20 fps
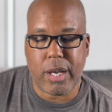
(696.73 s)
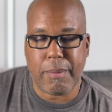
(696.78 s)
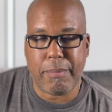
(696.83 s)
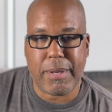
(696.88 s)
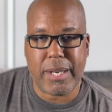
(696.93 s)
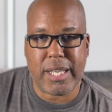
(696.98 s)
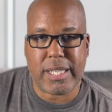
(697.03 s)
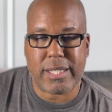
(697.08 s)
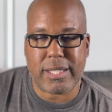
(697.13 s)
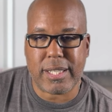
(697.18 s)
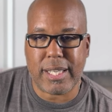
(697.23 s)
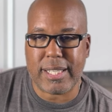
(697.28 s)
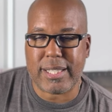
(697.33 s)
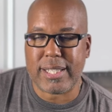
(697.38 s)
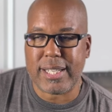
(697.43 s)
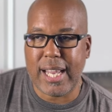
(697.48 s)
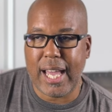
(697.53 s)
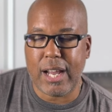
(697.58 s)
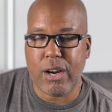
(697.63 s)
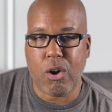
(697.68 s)
I mean, it's
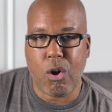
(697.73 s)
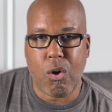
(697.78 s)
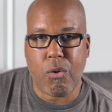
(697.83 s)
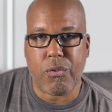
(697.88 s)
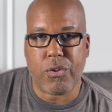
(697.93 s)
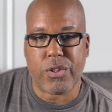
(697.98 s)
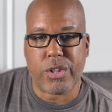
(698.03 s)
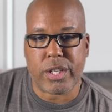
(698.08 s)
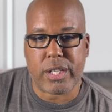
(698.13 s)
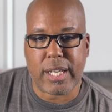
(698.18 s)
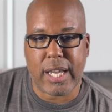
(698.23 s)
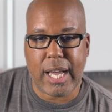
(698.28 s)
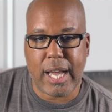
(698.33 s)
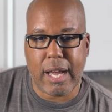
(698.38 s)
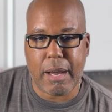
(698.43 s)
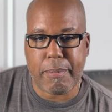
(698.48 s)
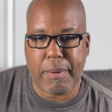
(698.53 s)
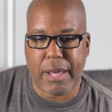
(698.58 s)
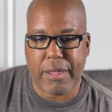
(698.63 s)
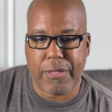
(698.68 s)
not over the
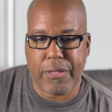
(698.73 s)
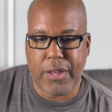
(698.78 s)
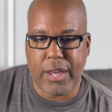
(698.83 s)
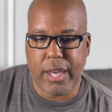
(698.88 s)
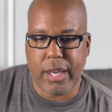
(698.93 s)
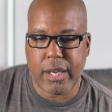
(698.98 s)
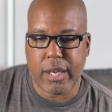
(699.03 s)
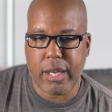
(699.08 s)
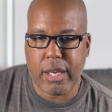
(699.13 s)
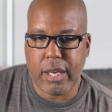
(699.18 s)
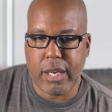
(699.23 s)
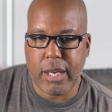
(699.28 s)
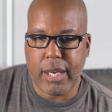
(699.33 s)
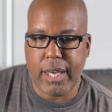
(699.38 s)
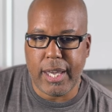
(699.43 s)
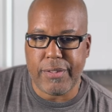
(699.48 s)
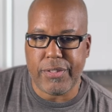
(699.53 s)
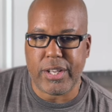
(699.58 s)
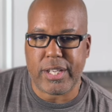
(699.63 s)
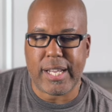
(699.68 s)
top. I think
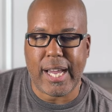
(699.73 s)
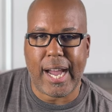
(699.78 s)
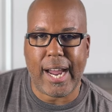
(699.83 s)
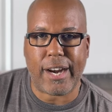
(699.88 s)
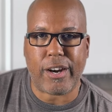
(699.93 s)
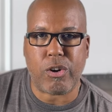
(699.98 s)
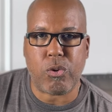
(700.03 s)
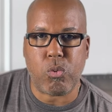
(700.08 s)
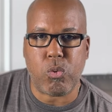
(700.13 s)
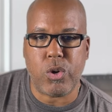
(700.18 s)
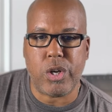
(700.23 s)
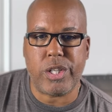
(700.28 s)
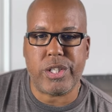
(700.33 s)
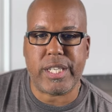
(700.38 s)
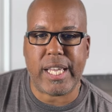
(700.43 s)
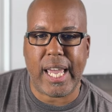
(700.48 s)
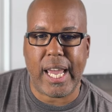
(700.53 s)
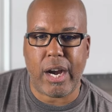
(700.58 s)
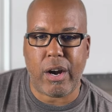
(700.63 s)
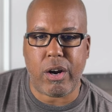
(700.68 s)
in the Tiger
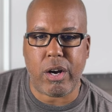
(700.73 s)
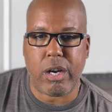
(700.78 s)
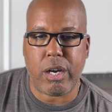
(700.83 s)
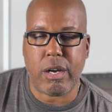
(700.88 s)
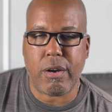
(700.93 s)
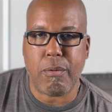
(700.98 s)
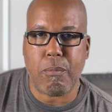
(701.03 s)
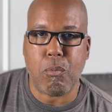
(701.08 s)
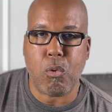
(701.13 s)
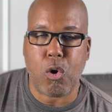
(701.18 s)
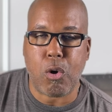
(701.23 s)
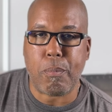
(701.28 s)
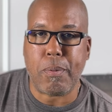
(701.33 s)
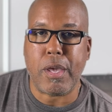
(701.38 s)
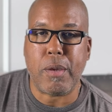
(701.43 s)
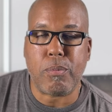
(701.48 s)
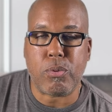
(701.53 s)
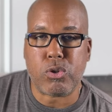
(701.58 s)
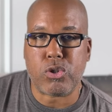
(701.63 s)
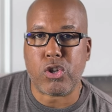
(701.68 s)
Woods era, more
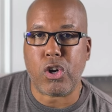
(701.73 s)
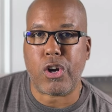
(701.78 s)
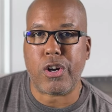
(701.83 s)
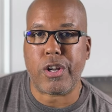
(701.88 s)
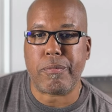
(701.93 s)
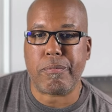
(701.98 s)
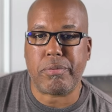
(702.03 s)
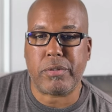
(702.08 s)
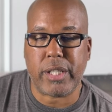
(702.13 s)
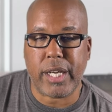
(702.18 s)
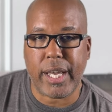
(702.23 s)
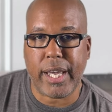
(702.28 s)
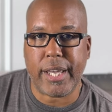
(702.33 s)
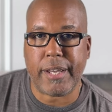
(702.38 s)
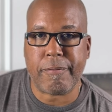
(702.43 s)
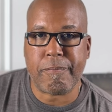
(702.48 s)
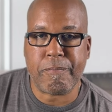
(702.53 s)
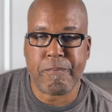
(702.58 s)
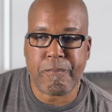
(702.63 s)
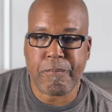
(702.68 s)
people started
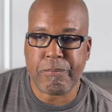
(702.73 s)
playing,